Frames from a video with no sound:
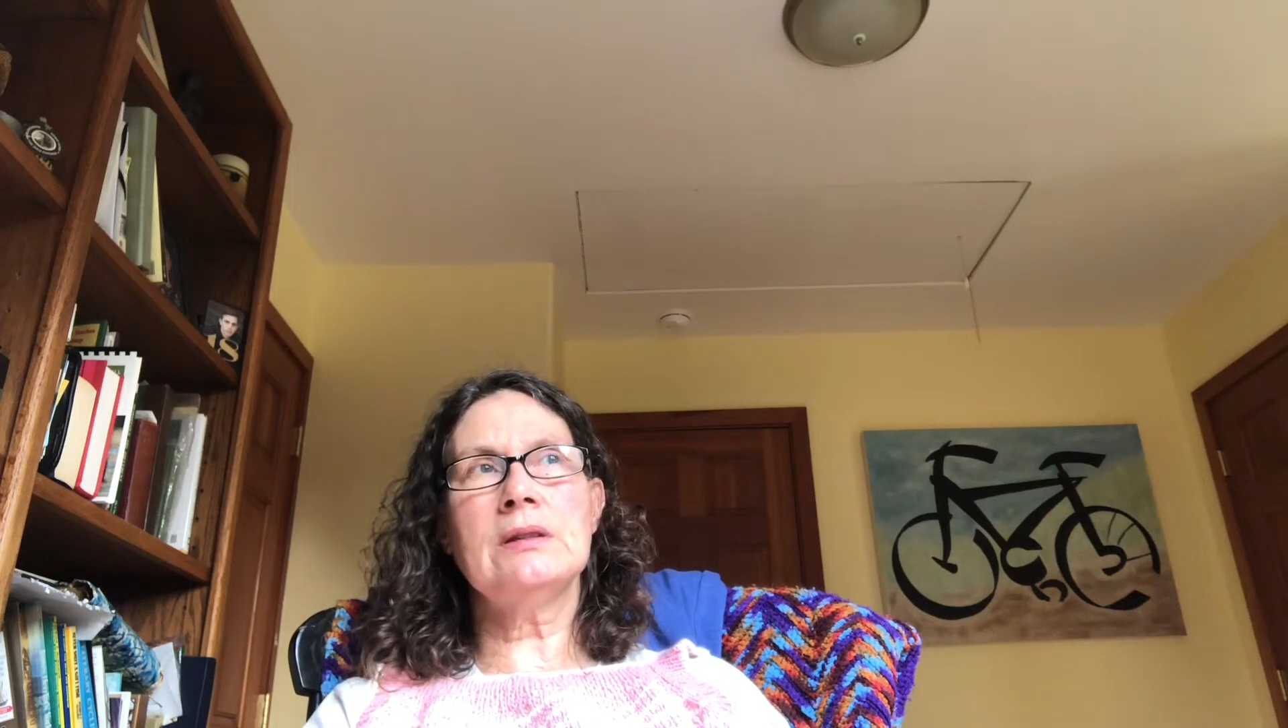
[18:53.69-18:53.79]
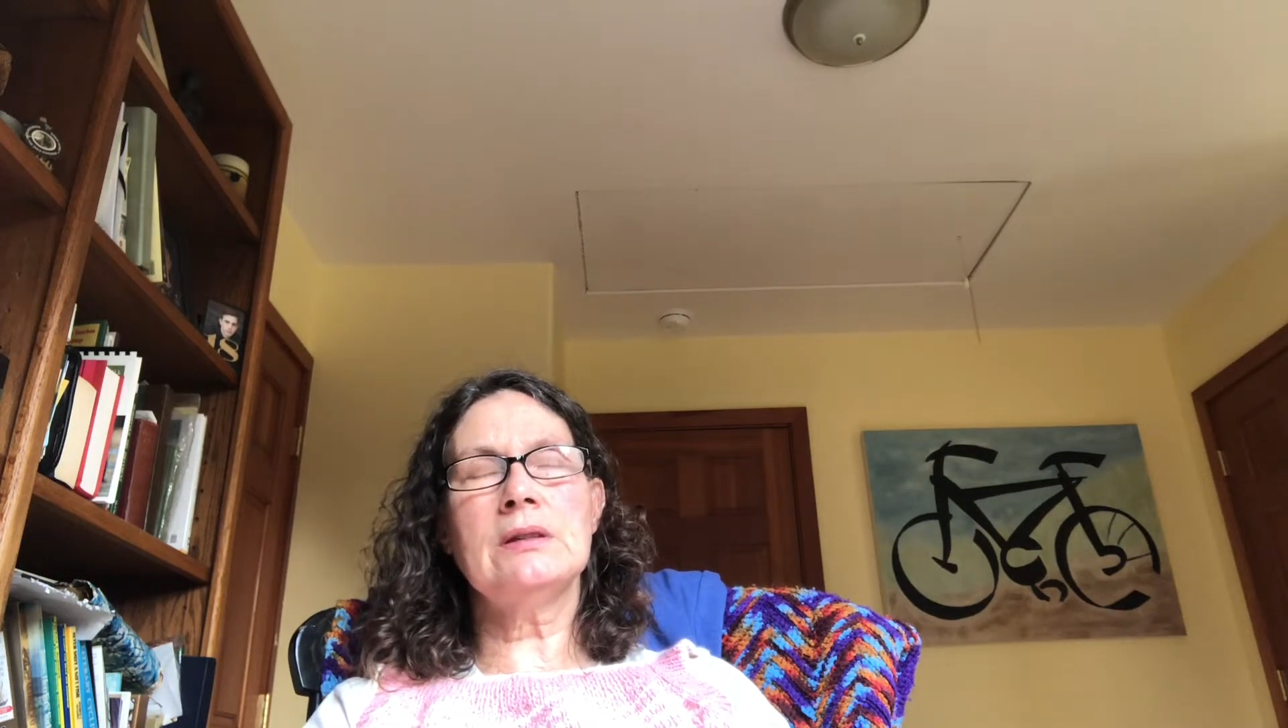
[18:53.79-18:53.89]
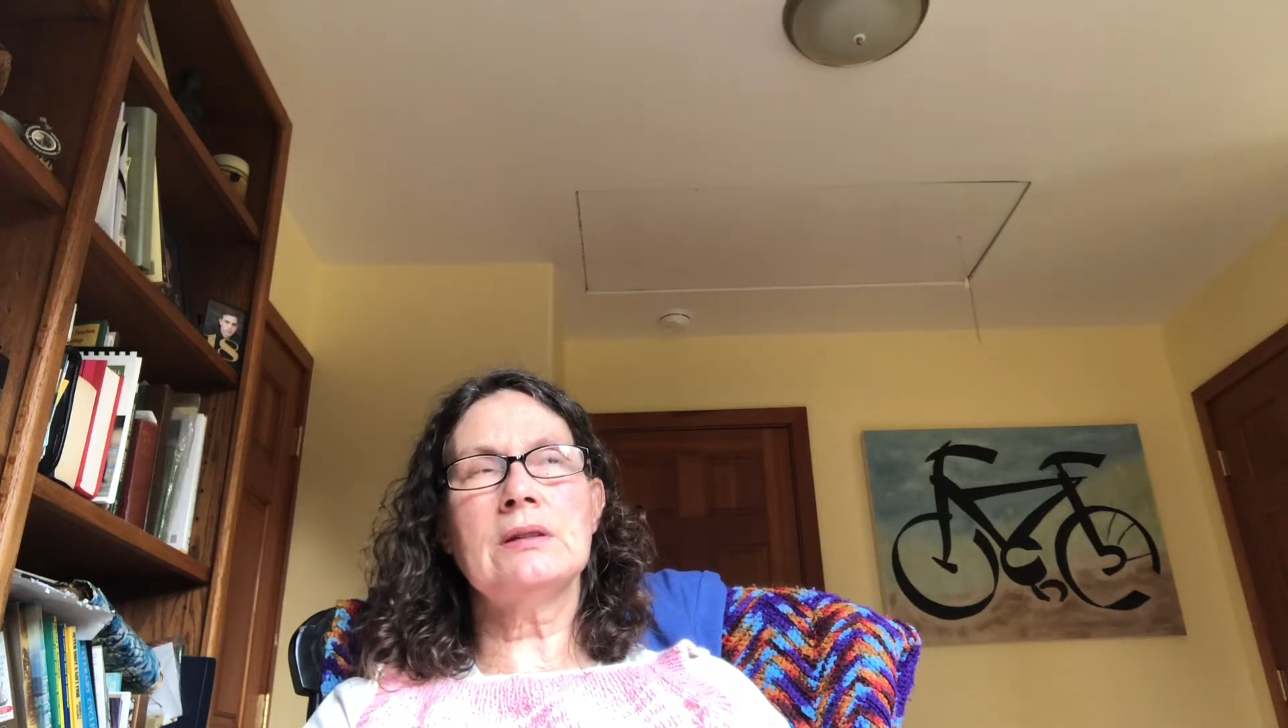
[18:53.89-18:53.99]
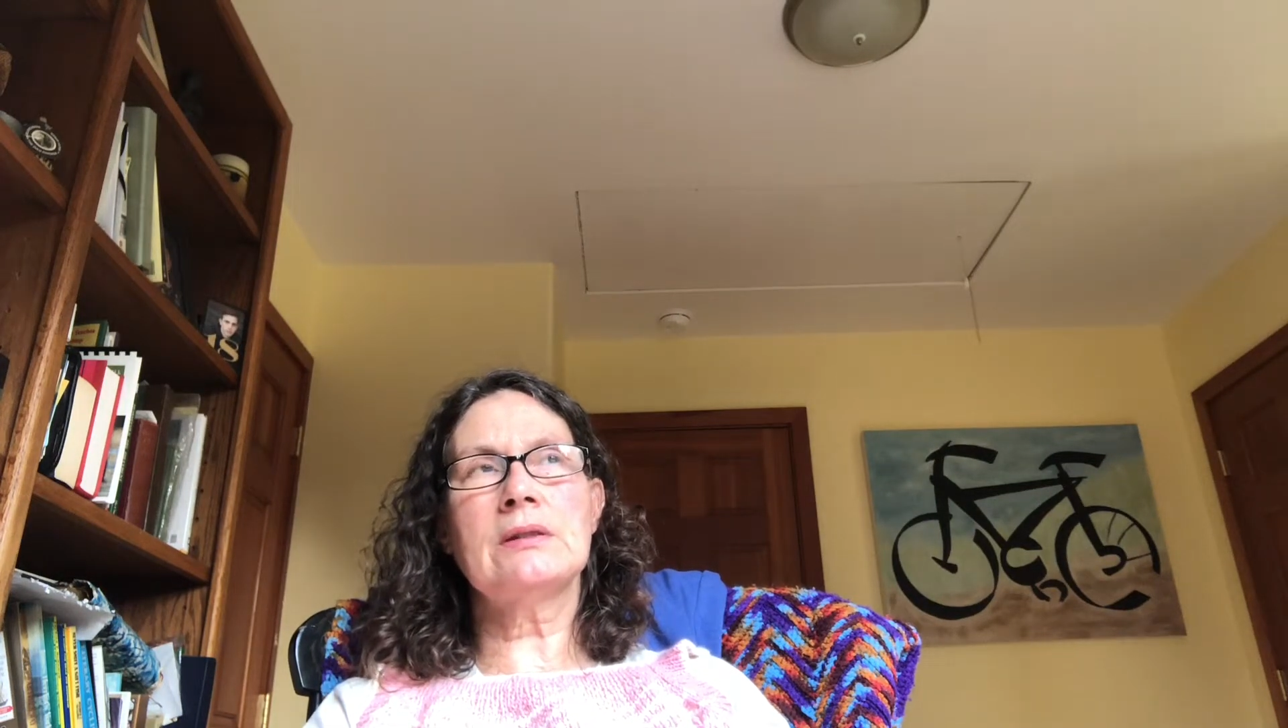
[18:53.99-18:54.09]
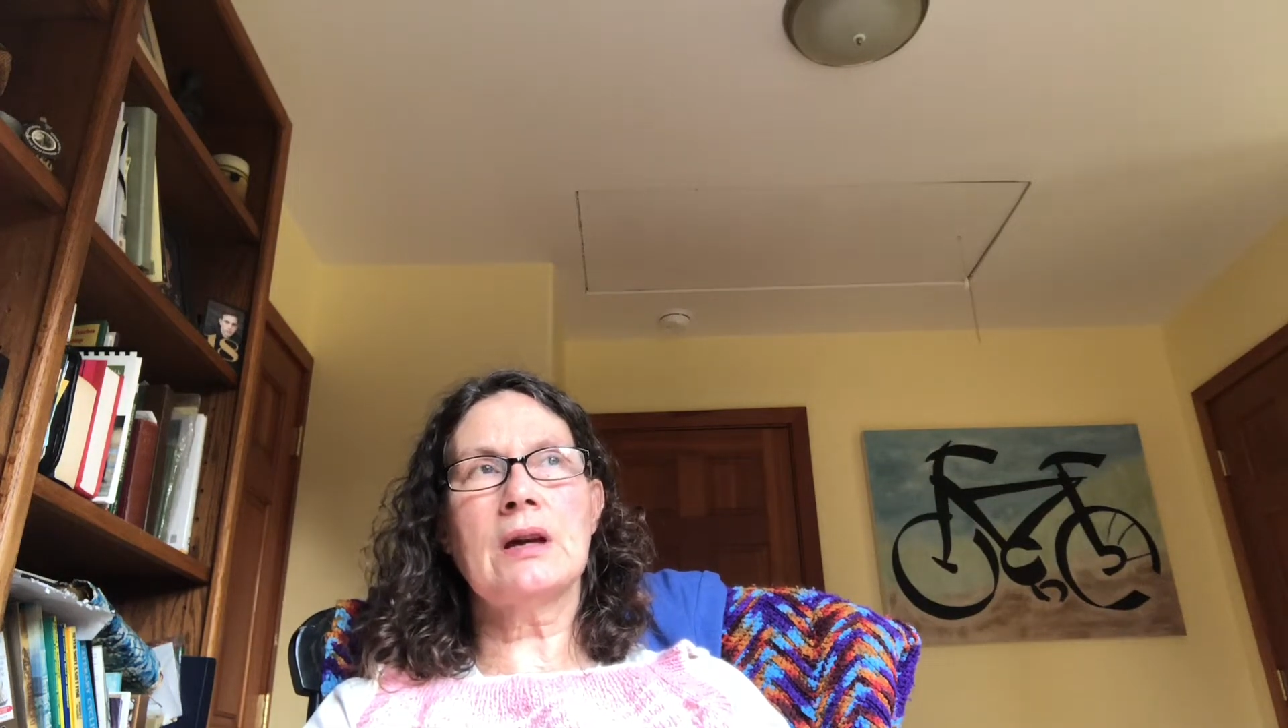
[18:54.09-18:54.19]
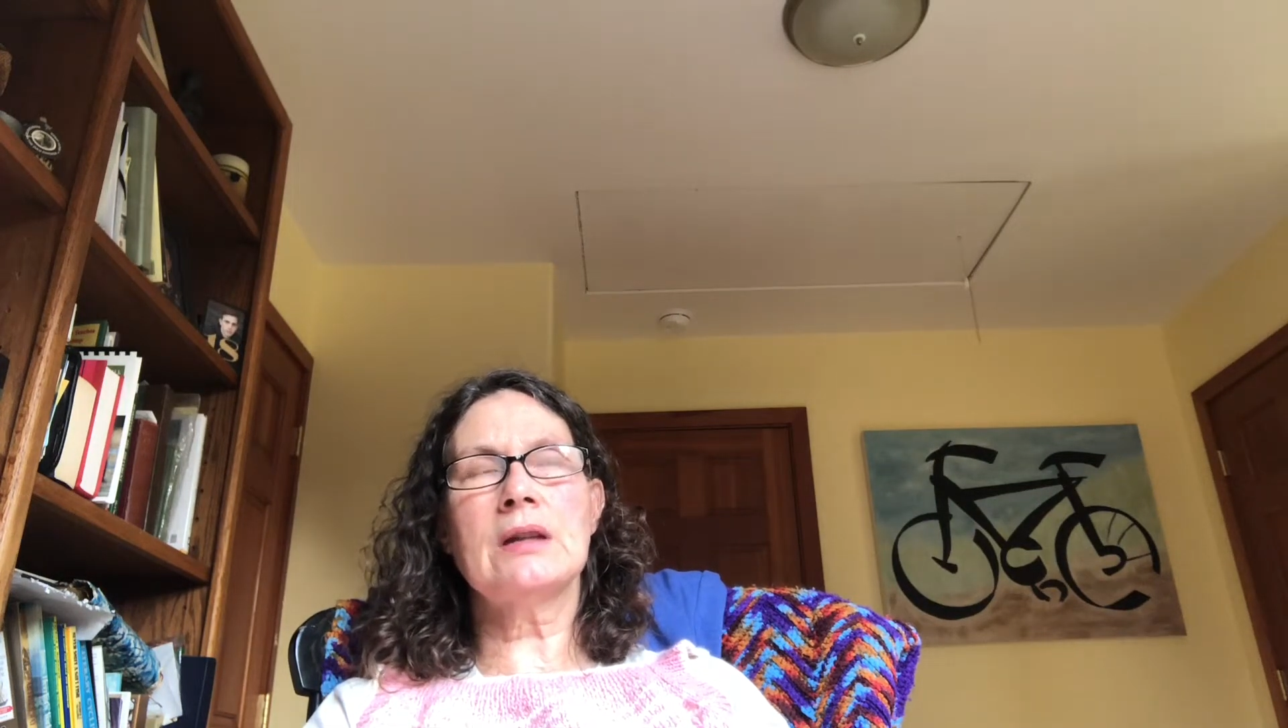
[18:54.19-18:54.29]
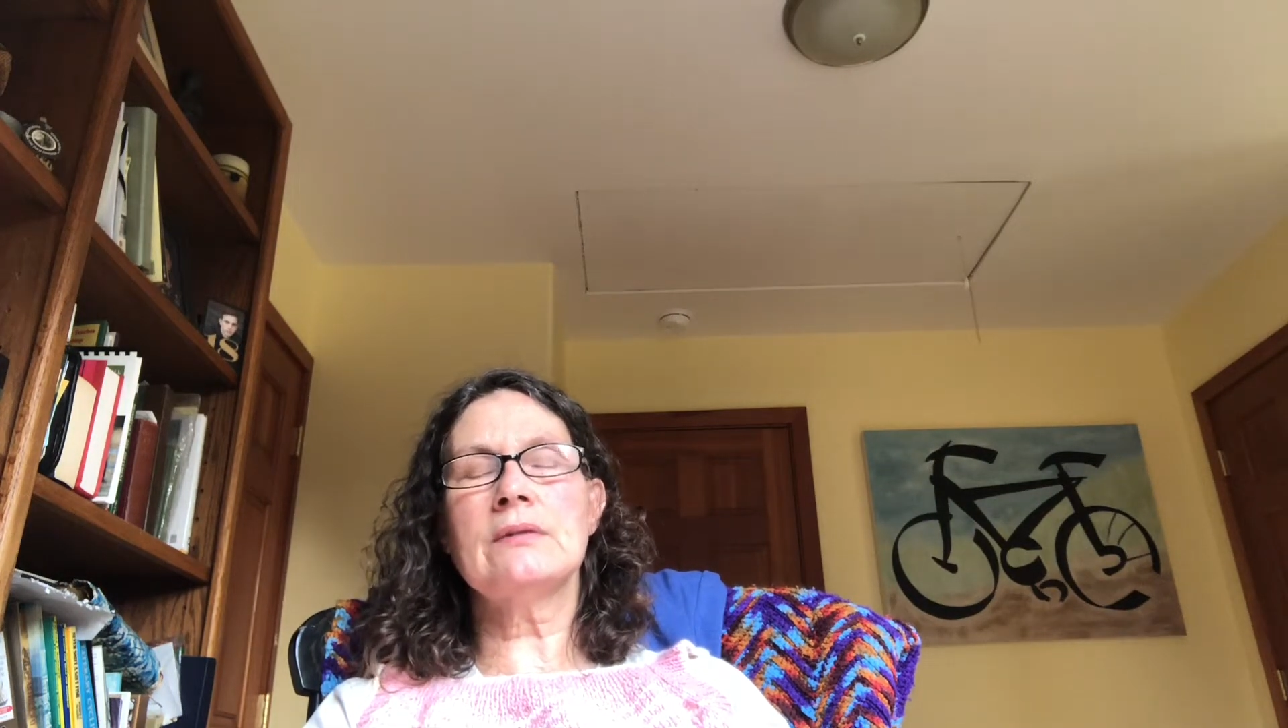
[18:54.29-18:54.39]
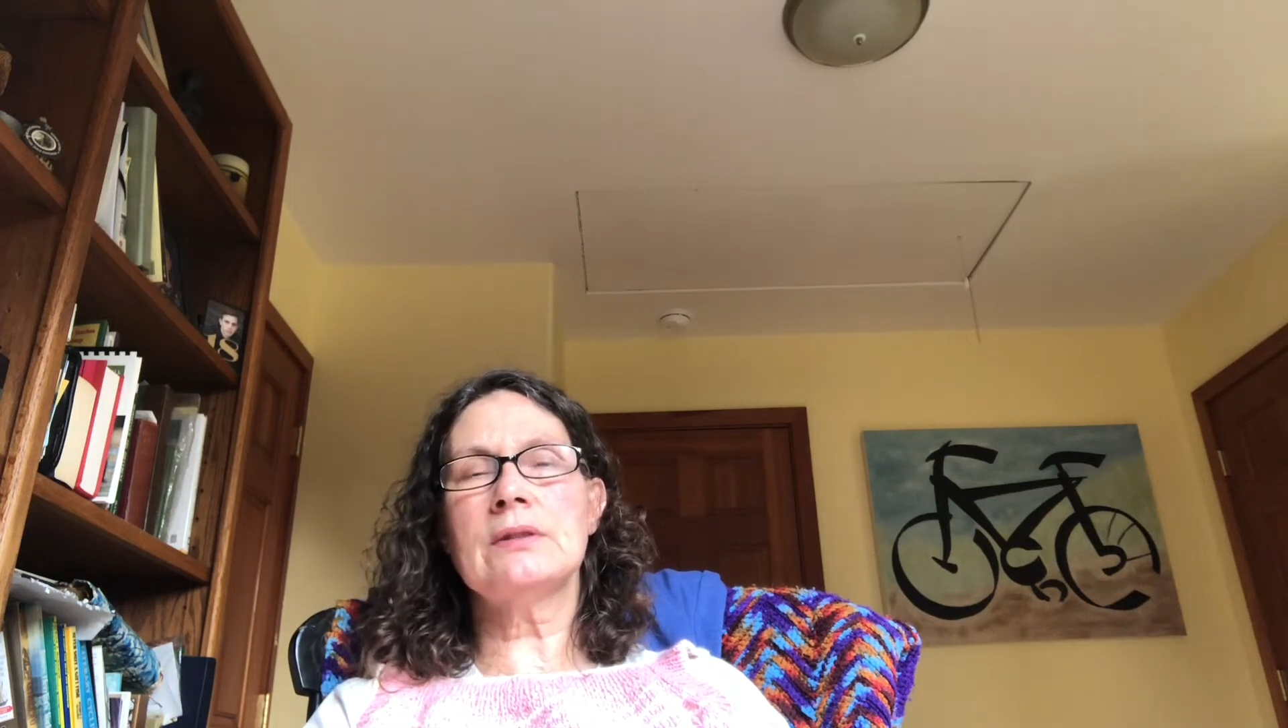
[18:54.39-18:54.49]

in kind of a